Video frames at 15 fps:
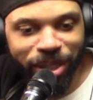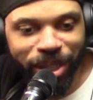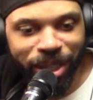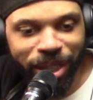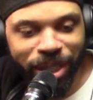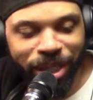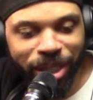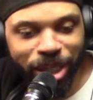
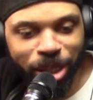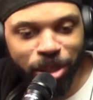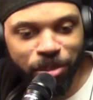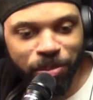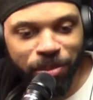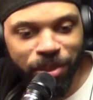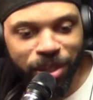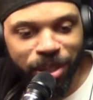and
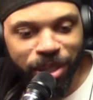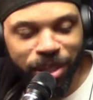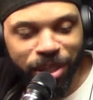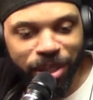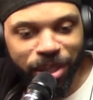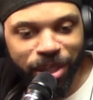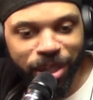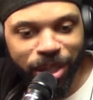um,
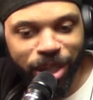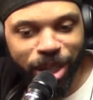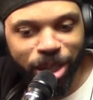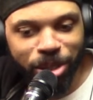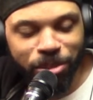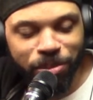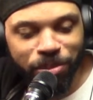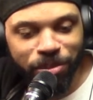
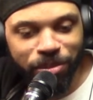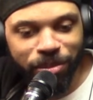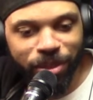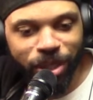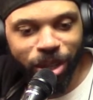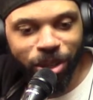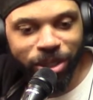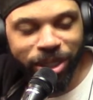um,
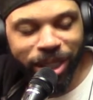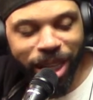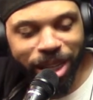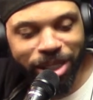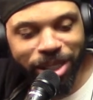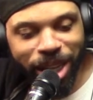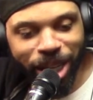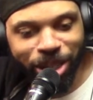Olietta oh,
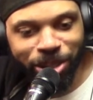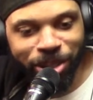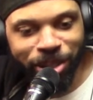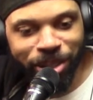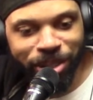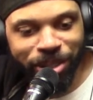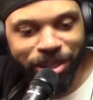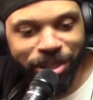check
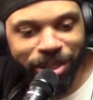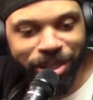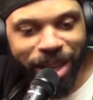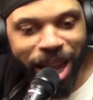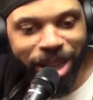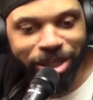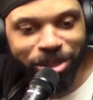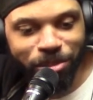on the
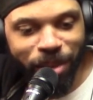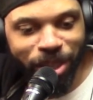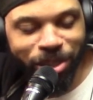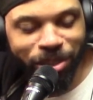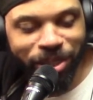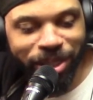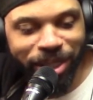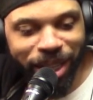doctor to make
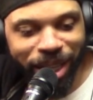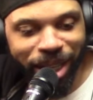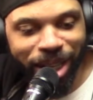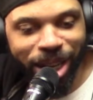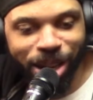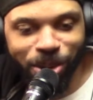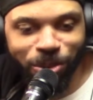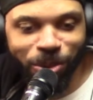sure he's dead.
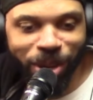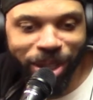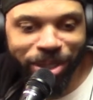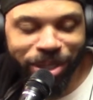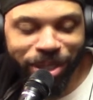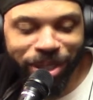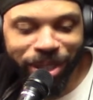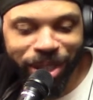Now I
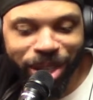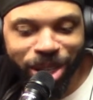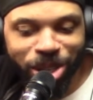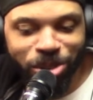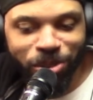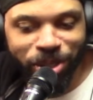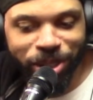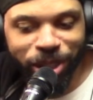wonder
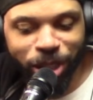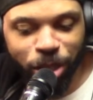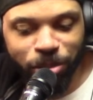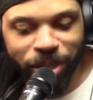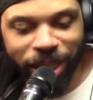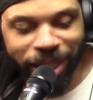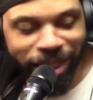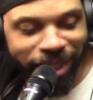was she gonna
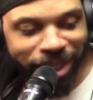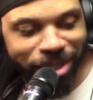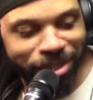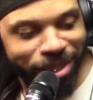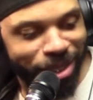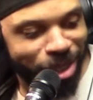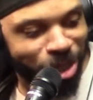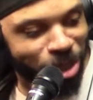be like, I got some
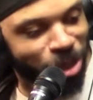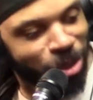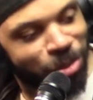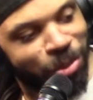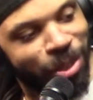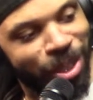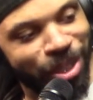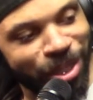good news
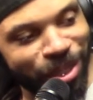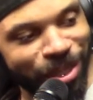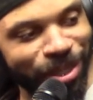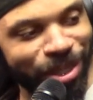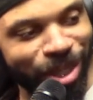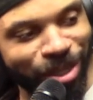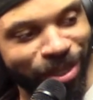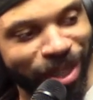for
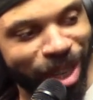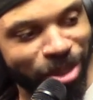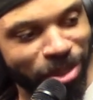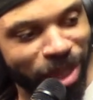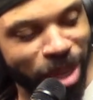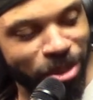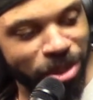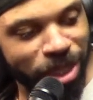you or whatever,
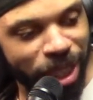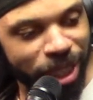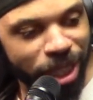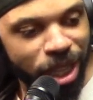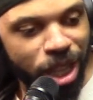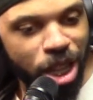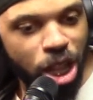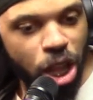and they was like,
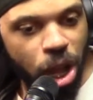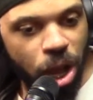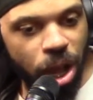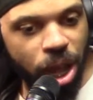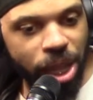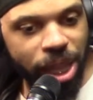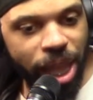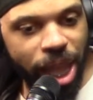
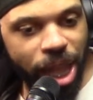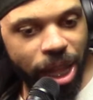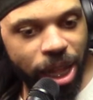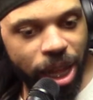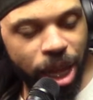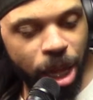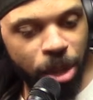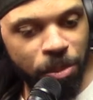oh yeah,
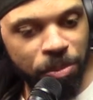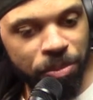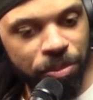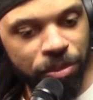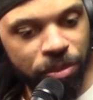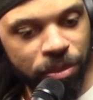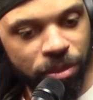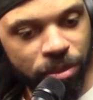um,
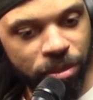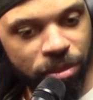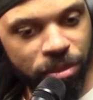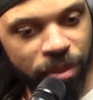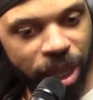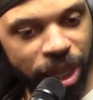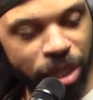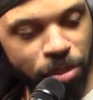
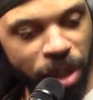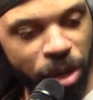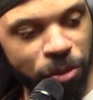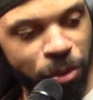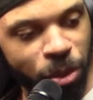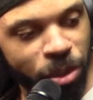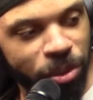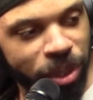yeah, he's made a
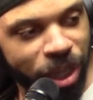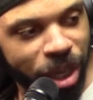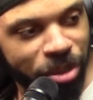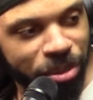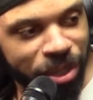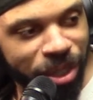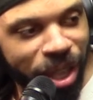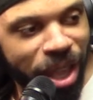full
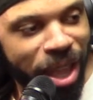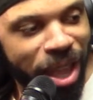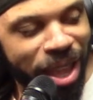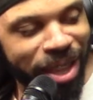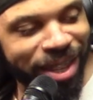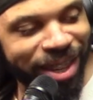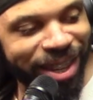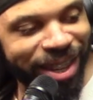recovery.
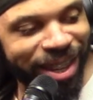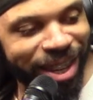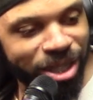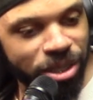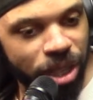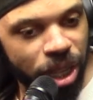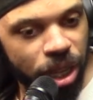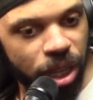It,
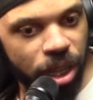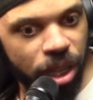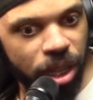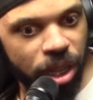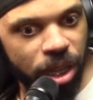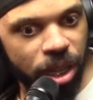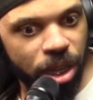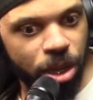he's like,
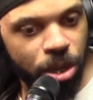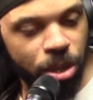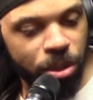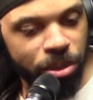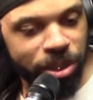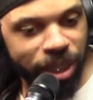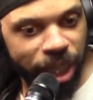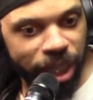
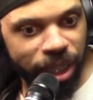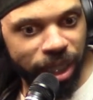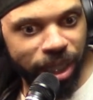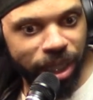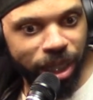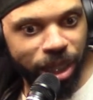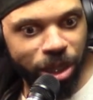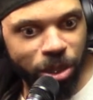oh, she's like,
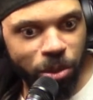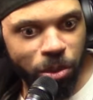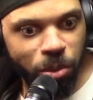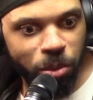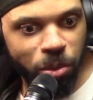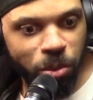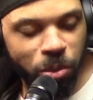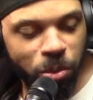oh,
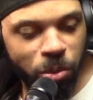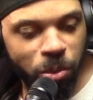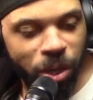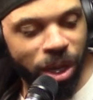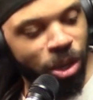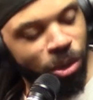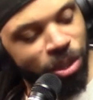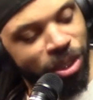
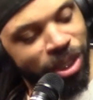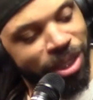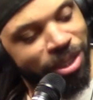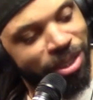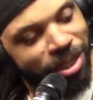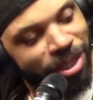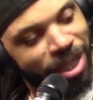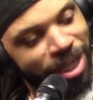what? No, did
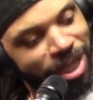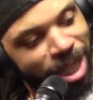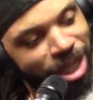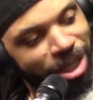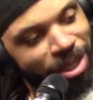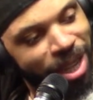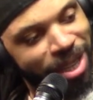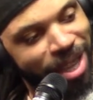did they tell
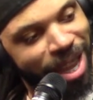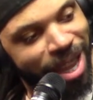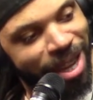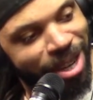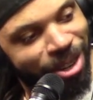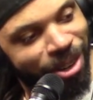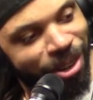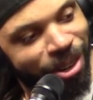her that yet?
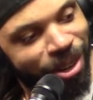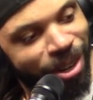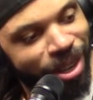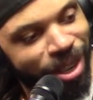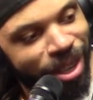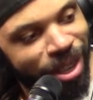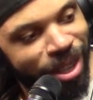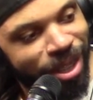Or
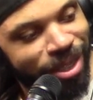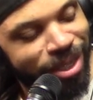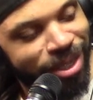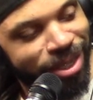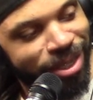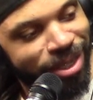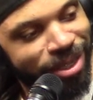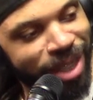
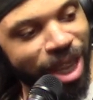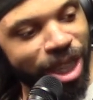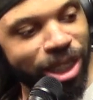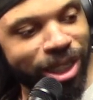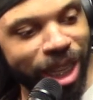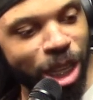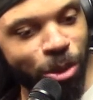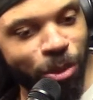uh, they
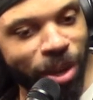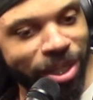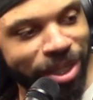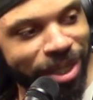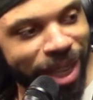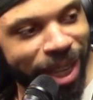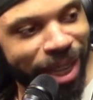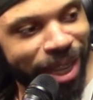just said he
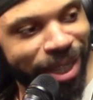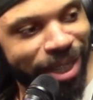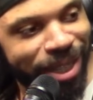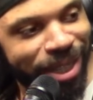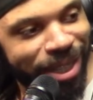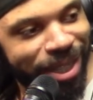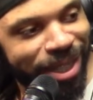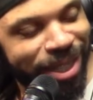wasn't dead.
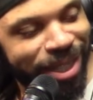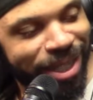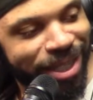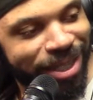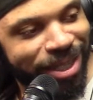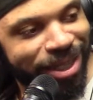Uh, so